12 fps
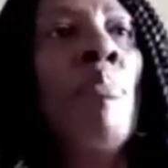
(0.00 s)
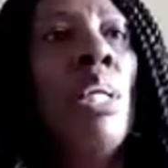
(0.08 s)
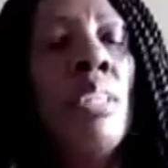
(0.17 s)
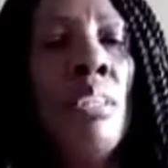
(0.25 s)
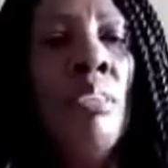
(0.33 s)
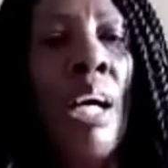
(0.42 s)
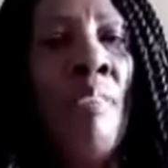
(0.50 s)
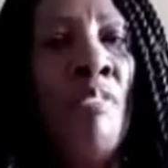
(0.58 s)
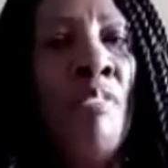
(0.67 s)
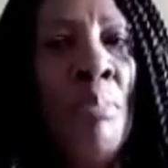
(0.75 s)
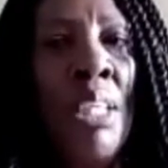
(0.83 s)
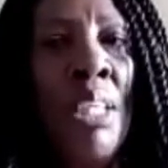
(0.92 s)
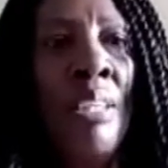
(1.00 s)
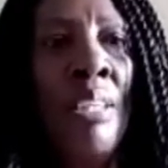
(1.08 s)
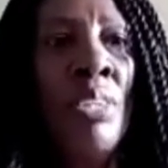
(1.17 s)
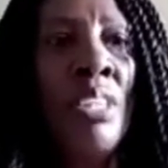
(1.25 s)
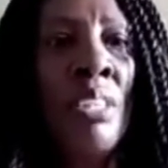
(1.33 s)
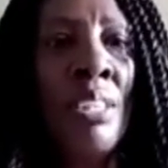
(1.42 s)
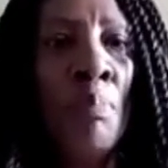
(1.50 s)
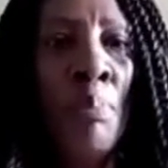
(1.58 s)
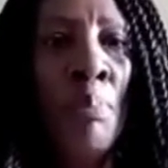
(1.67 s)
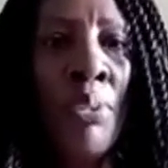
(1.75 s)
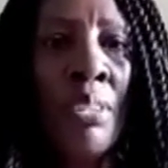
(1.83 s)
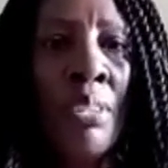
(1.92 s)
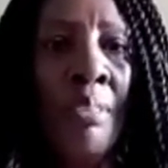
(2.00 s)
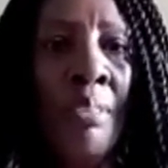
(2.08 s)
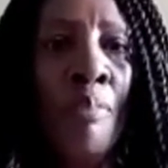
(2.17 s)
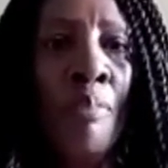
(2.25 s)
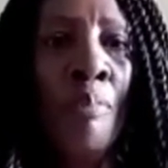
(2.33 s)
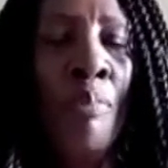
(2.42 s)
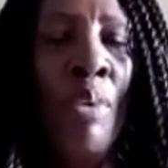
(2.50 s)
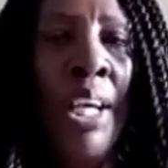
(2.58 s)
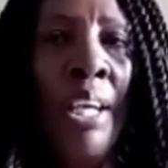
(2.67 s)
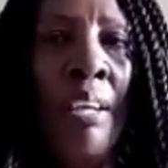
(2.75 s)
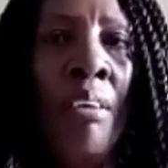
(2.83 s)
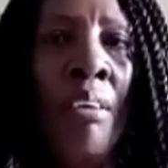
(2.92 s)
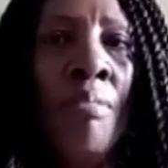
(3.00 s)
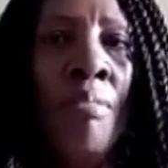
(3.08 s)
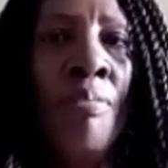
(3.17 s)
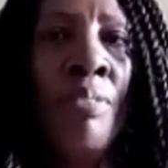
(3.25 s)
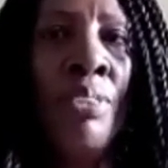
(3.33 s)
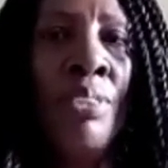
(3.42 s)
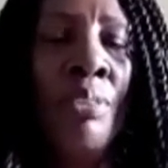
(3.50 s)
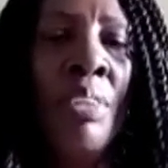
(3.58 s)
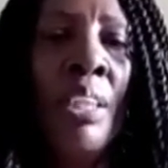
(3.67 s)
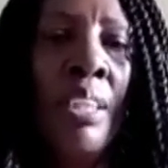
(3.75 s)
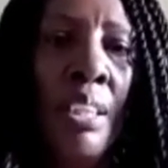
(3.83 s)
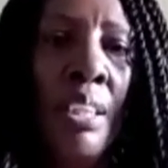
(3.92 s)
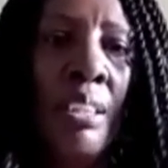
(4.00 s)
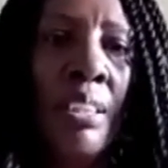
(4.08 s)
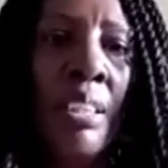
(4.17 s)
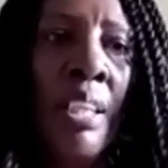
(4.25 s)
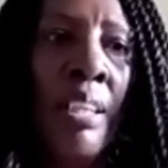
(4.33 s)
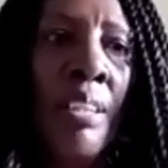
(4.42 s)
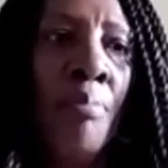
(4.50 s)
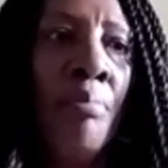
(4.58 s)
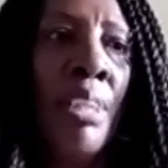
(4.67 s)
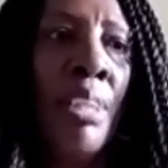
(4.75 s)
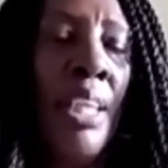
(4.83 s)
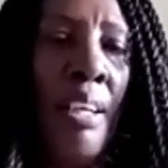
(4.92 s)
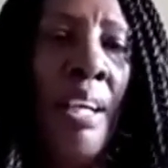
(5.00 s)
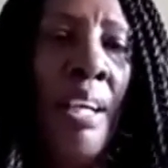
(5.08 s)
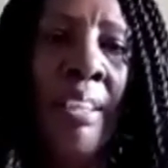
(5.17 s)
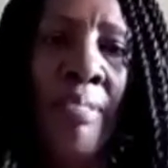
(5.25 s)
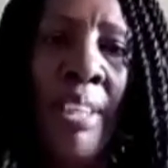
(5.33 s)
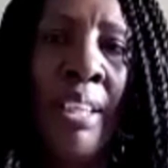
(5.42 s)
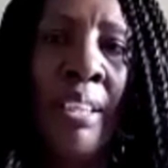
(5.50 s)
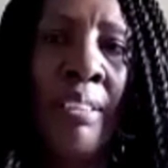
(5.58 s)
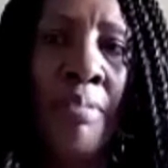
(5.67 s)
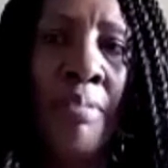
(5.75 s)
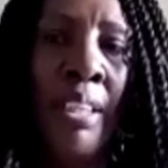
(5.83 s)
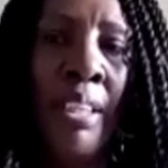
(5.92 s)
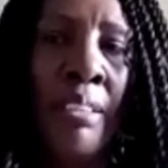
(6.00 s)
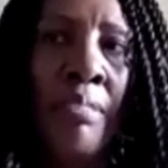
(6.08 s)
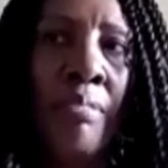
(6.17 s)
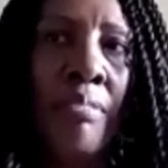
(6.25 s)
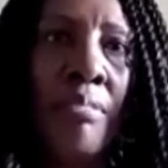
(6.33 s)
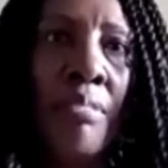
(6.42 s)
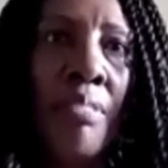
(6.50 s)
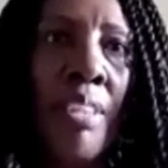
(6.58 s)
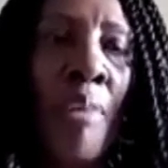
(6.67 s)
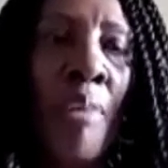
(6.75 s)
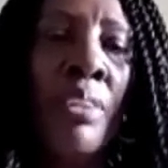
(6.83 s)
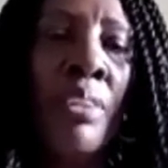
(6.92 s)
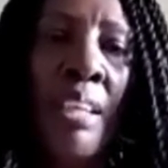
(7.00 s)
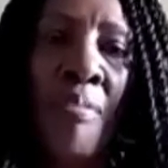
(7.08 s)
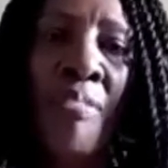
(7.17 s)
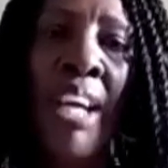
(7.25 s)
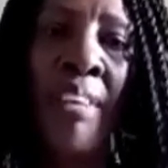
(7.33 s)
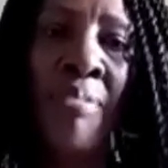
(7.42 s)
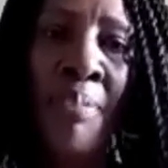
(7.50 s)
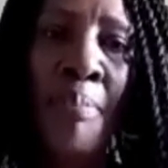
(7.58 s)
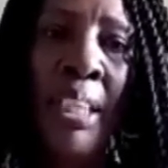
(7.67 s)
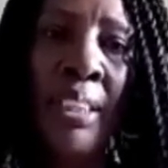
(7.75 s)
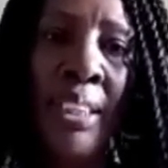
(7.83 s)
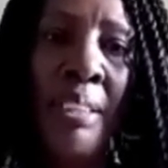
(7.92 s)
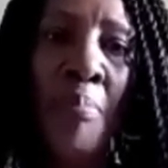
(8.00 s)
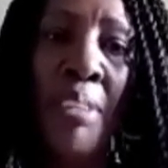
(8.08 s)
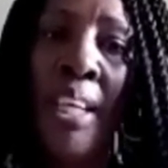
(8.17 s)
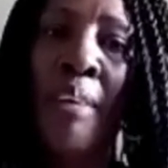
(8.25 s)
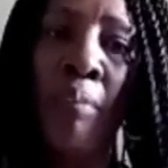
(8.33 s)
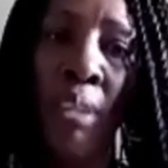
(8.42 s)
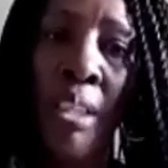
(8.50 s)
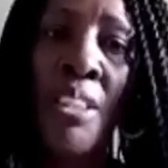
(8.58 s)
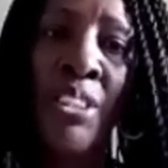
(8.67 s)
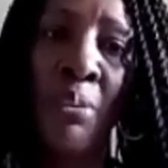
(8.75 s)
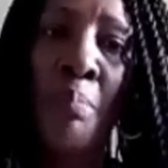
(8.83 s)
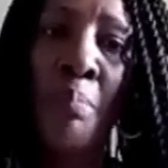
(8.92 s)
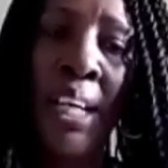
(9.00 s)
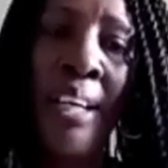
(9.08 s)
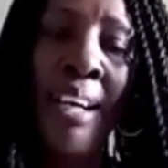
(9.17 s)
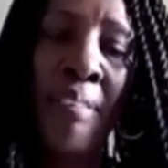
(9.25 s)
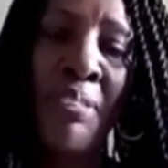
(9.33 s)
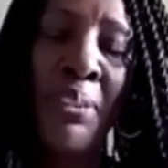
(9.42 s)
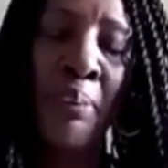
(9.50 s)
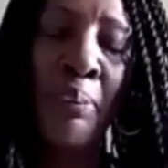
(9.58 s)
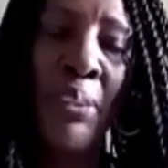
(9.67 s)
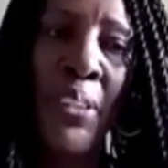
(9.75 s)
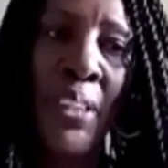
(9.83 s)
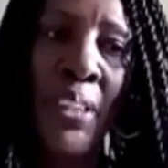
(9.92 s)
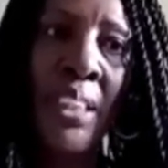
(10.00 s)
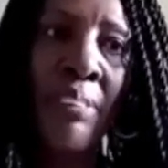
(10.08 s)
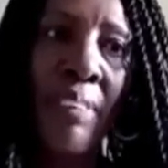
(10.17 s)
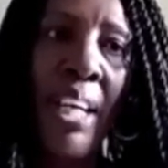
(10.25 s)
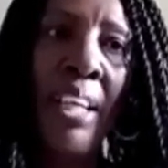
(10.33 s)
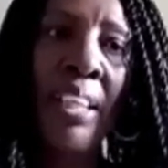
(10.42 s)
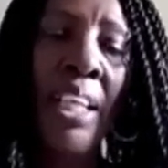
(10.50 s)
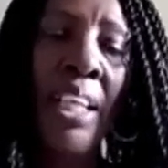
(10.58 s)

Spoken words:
So for me, it was just a personal way of doing things. Yeah, I will take flack for my team, but I will cuss you back afterwards. Yeah. Right?